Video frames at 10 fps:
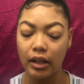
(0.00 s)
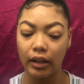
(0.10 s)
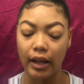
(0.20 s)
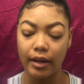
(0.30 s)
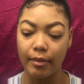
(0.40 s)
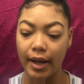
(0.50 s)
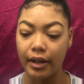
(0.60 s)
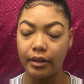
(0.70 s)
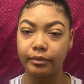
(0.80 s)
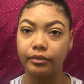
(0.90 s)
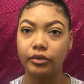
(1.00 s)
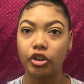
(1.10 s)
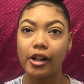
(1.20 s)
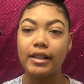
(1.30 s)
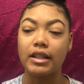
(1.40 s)
like my
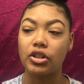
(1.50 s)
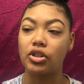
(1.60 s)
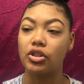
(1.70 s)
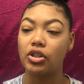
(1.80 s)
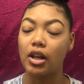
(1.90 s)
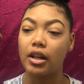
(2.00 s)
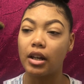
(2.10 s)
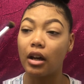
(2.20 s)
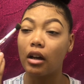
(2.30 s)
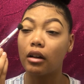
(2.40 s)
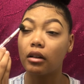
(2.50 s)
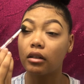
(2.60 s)
transition shade, y'all.